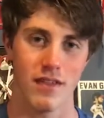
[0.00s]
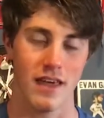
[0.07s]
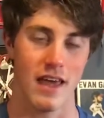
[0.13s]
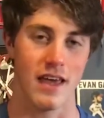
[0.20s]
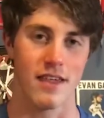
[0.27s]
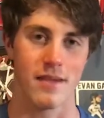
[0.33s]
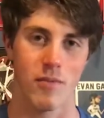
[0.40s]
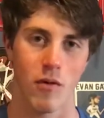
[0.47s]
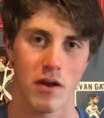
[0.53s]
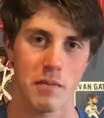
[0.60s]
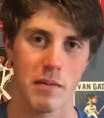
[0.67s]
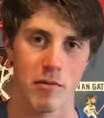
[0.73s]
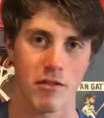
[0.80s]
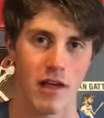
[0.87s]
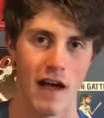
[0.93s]
is a point in
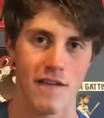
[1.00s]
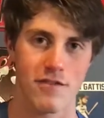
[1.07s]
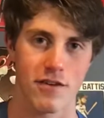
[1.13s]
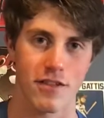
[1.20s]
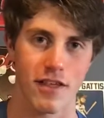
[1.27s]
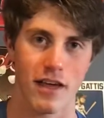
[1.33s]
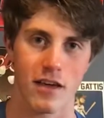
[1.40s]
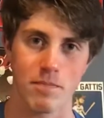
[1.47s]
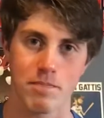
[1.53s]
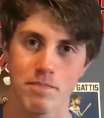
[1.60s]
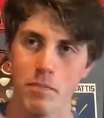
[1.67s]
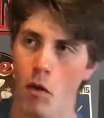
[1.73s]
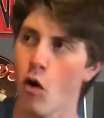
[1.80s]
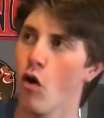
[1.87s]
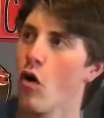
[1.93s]
people's lives, and it's like,
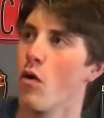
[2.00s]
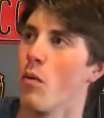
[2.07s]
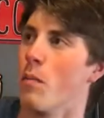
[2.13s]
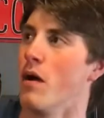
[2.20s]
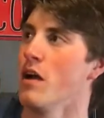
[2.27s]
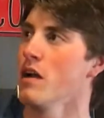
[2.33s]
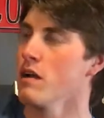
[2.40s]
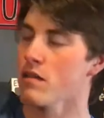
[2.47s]
boom,